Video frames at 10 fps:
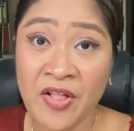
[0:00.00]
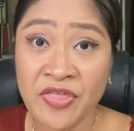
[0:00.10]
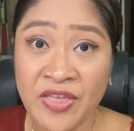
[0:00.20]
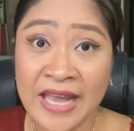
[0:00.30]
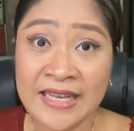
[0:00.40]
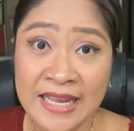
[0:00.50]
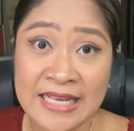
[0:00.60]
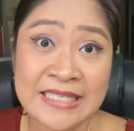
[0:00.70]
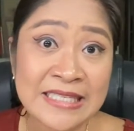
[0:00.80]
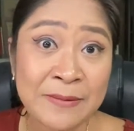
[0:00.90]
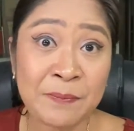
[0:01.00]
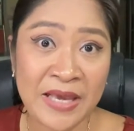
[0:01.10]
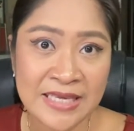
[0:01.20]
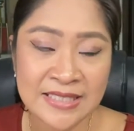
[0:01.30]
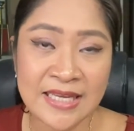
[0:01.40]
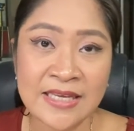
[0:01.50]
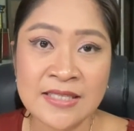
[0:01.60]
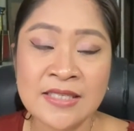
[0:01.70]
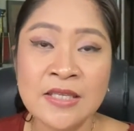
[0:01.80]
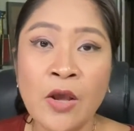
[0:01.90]
That is the
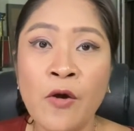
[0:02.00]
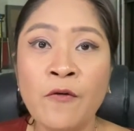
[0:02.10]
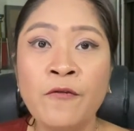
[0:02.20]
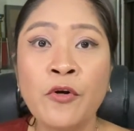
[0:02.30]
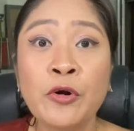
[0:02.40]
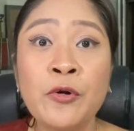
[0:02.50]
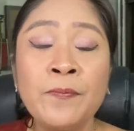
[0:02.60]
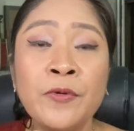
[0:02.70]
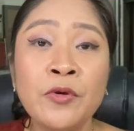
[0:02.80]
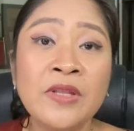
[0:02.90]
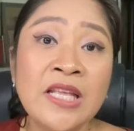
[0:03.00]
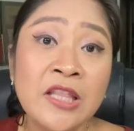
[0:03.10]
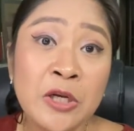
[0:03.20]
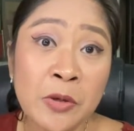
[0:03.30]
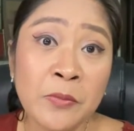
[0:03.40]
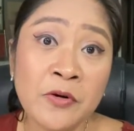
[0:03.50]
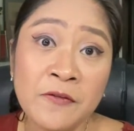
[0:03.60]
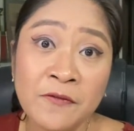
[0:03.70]
basis for computing the number of